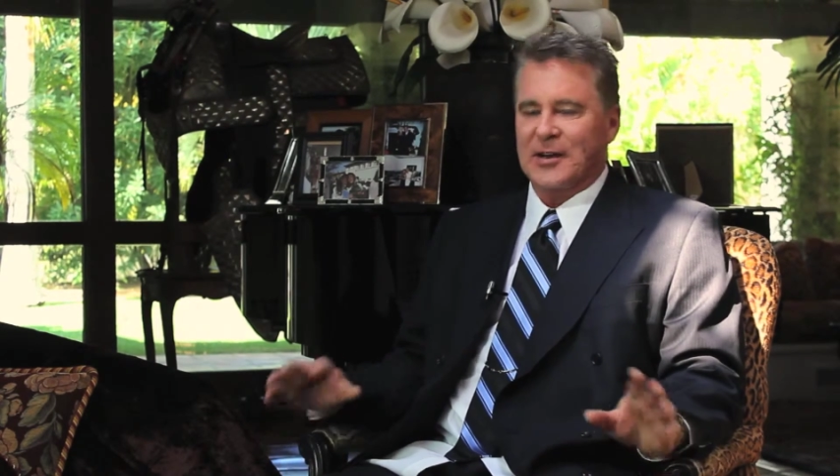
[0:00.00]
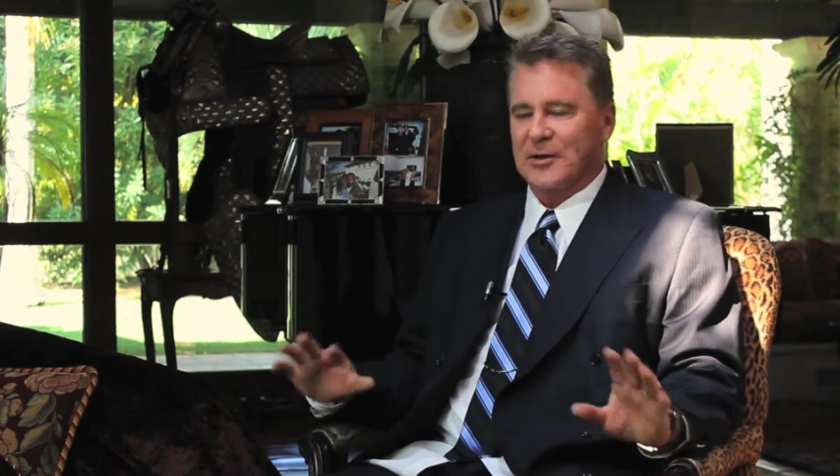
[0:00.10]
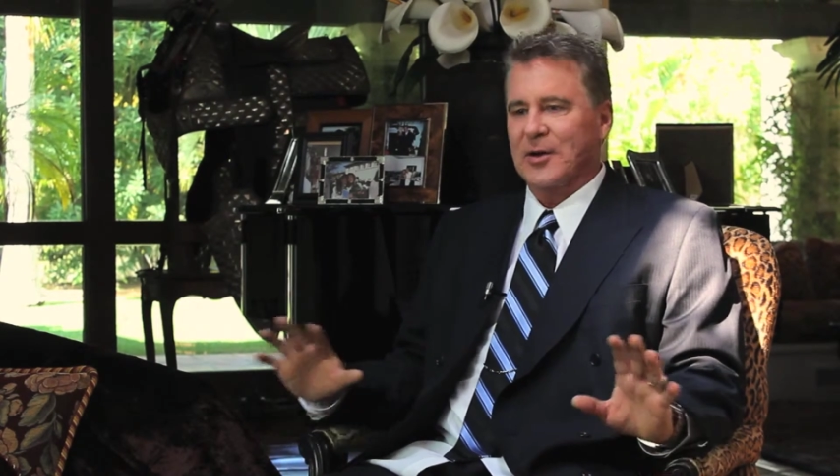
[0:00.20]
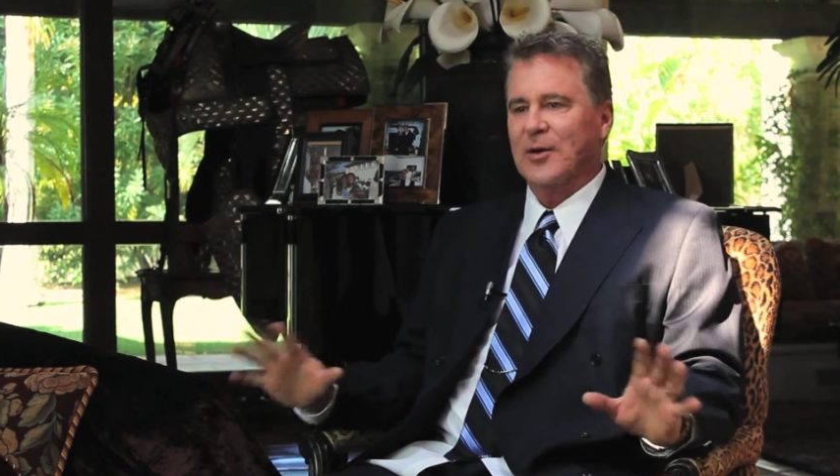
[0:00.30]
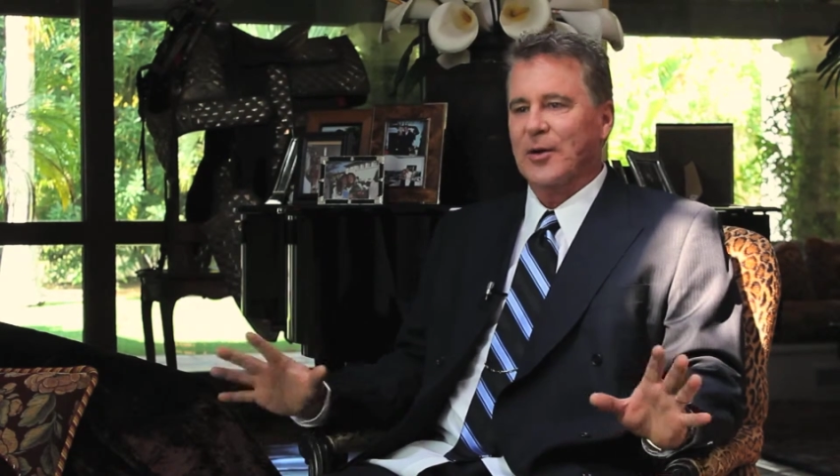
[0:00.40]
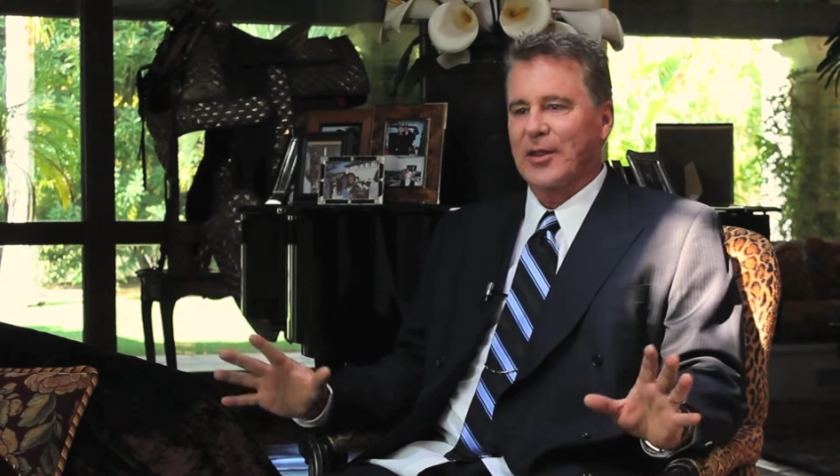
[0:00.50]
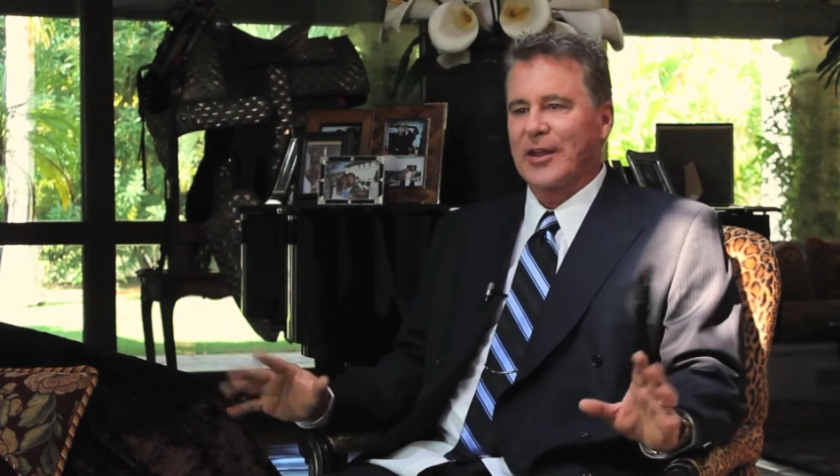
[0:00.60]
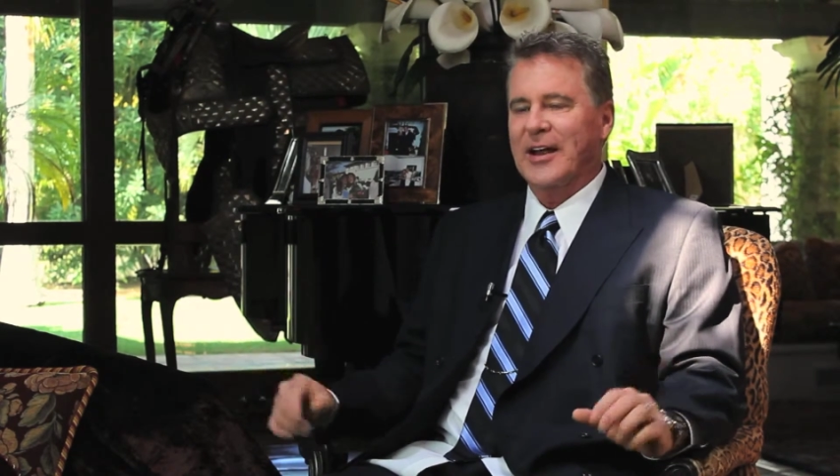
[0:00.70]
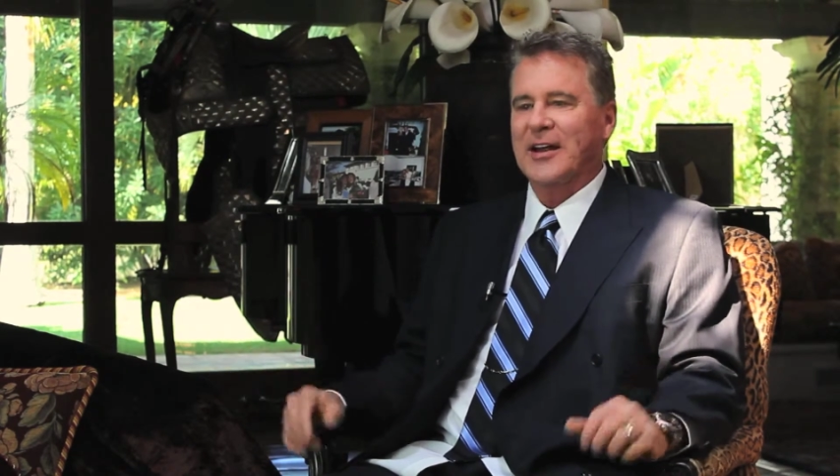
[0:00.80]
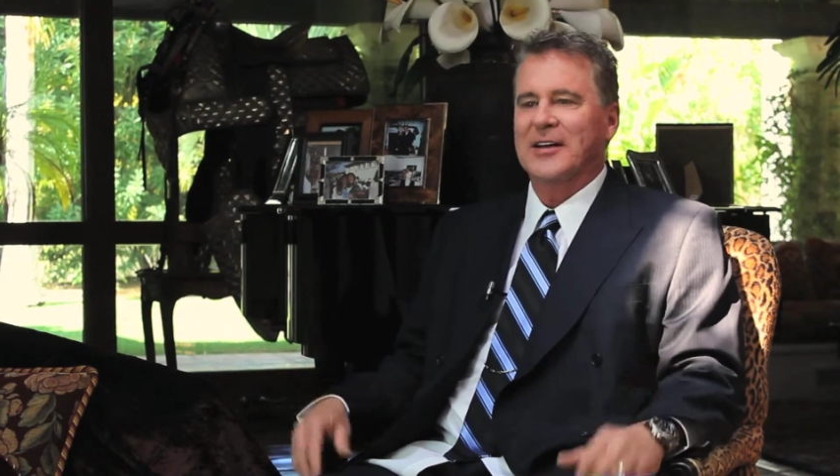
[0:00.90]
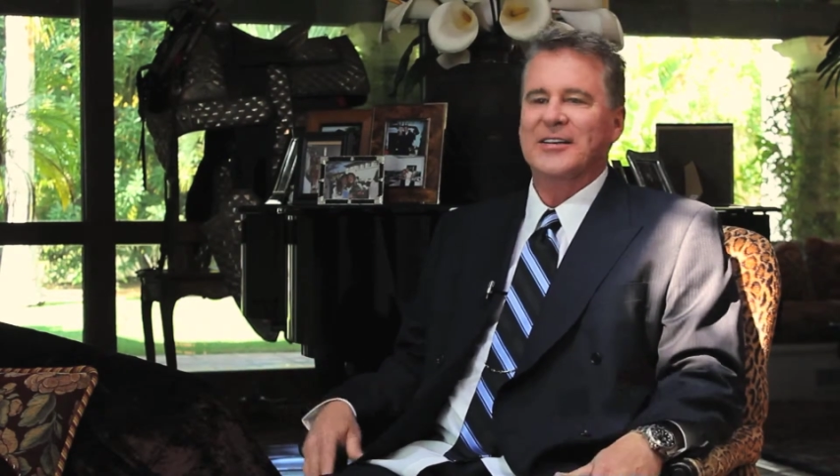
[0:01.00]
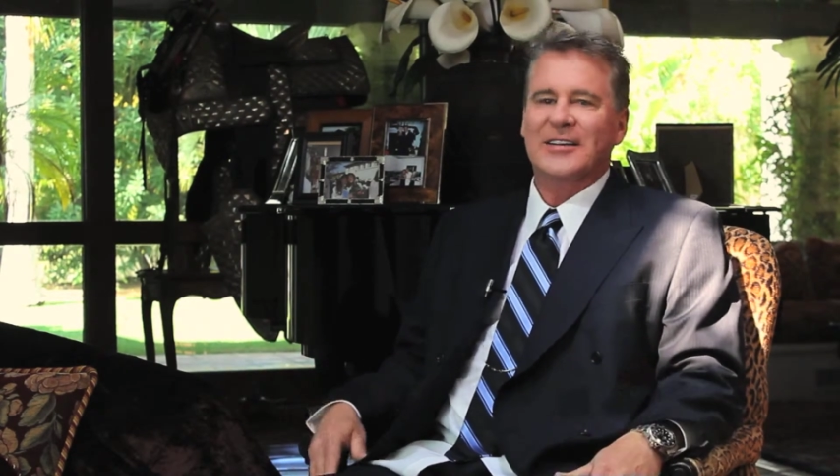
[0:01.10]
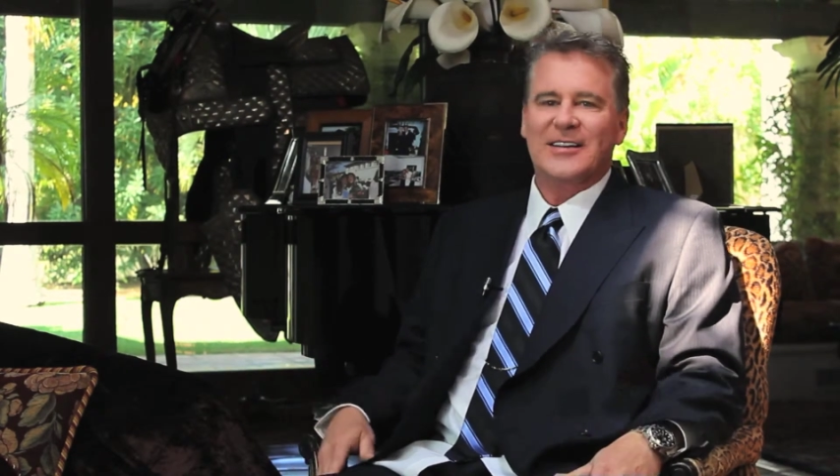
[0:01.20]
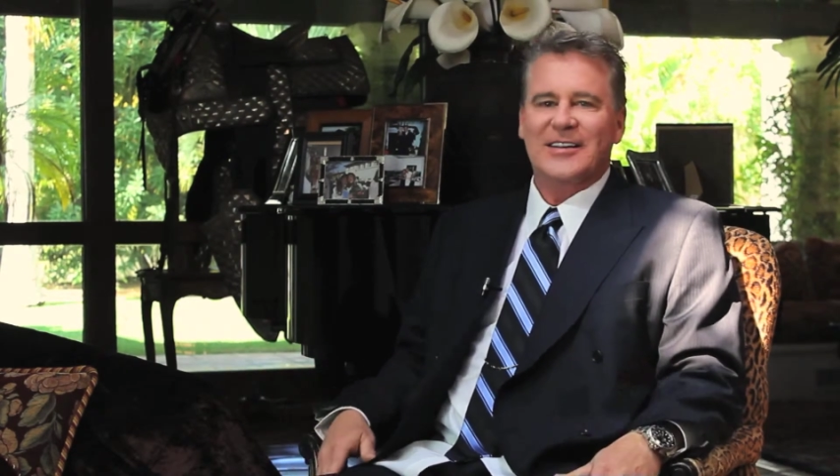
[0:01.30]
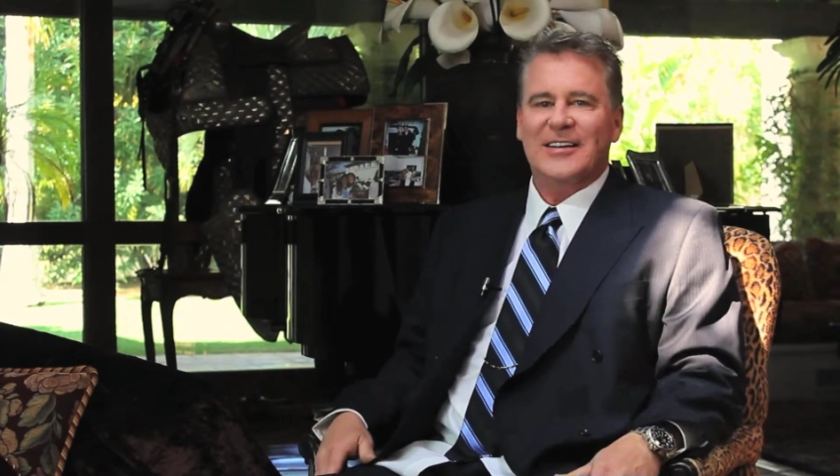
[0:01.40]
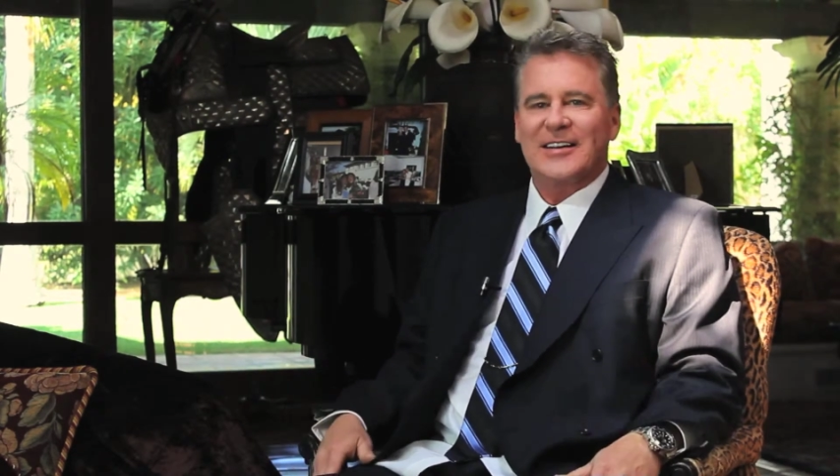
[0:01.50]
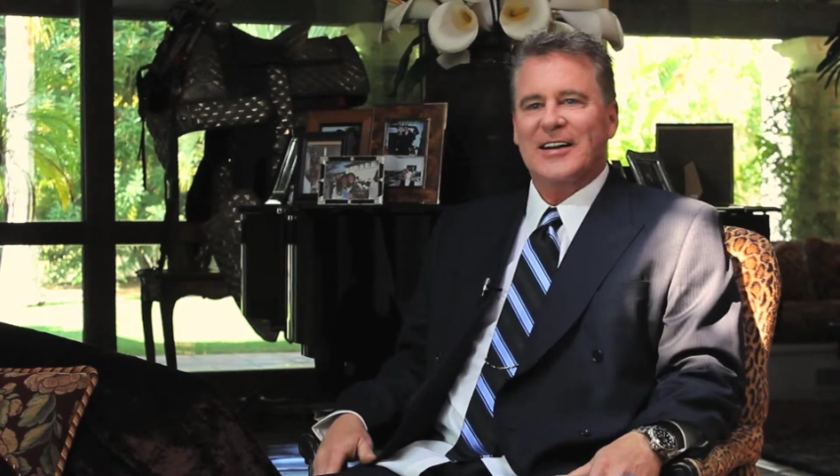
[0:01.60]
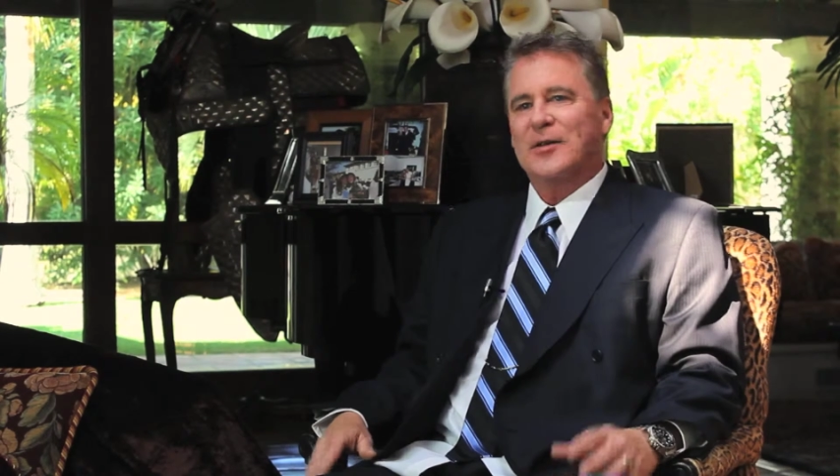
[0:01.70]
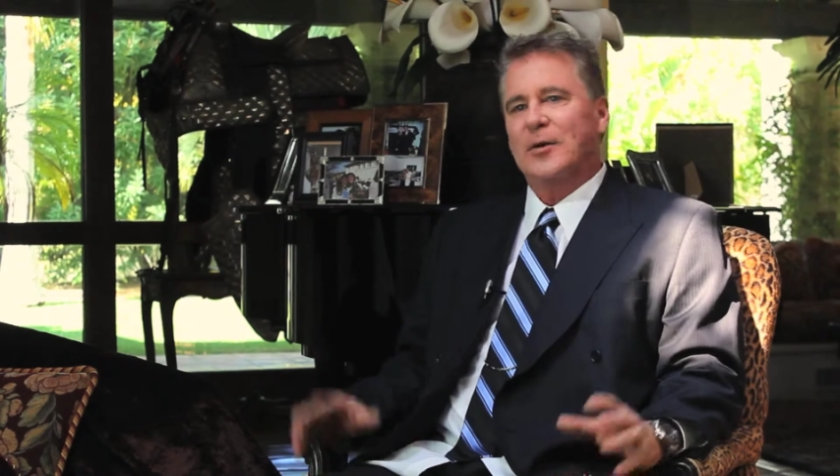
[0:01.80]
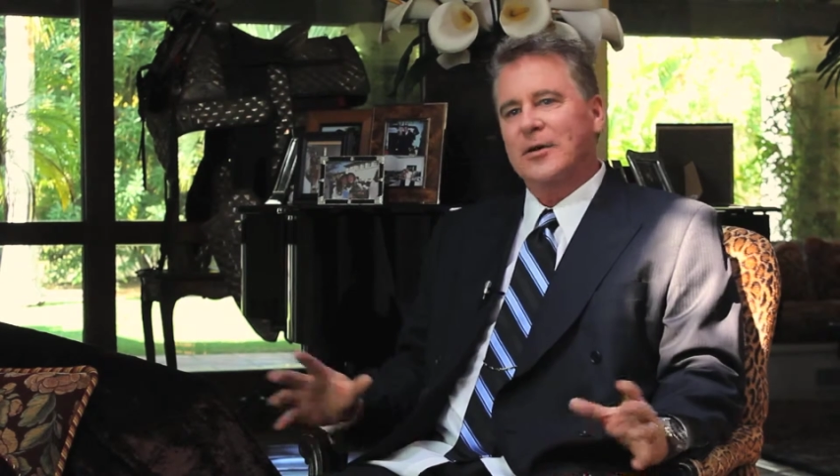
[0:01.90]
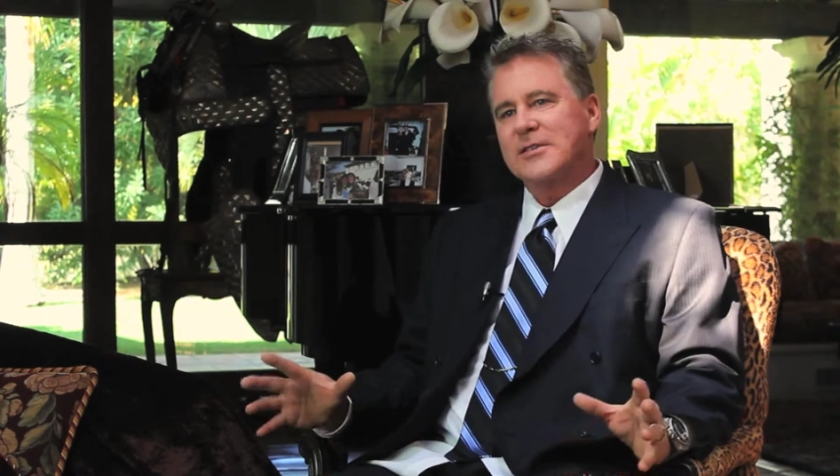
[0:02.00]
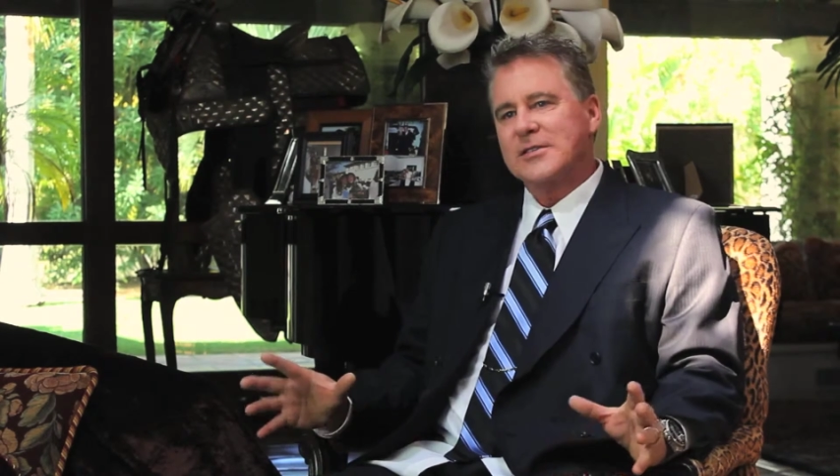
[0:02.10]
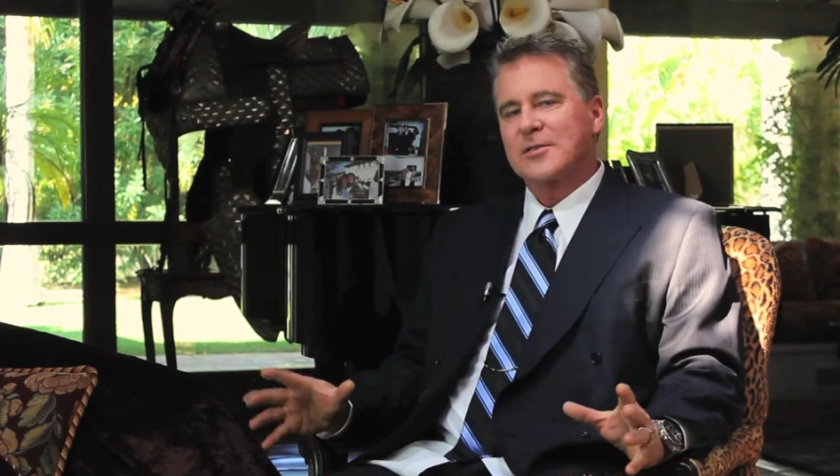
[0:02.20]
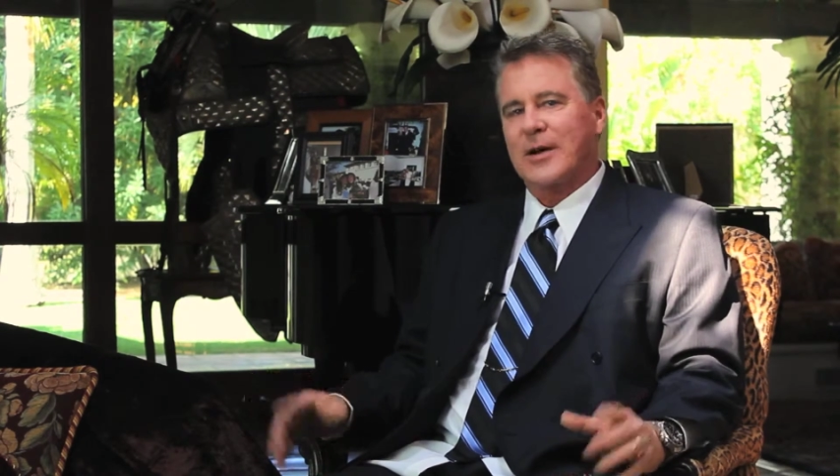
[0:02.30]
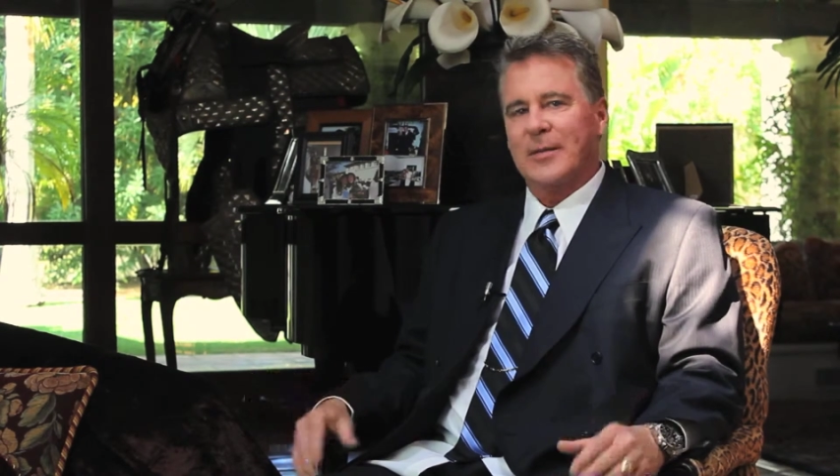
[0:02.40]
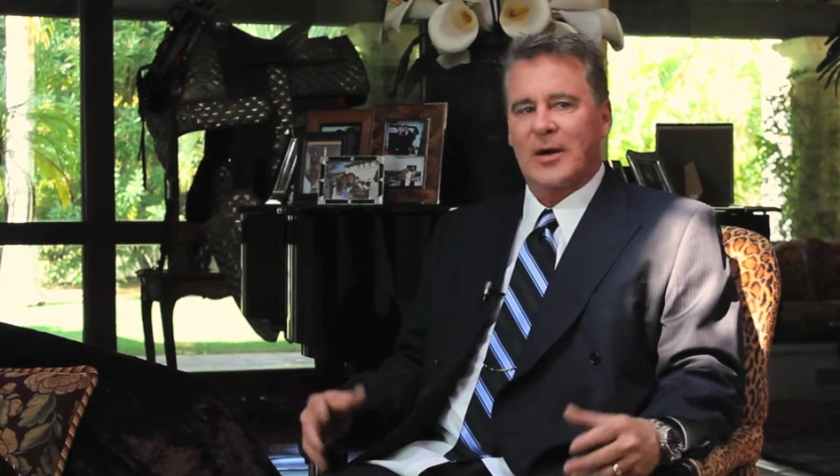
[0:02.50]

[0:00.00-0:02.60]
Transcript: do the whole thing, and I thought, oh, this is great.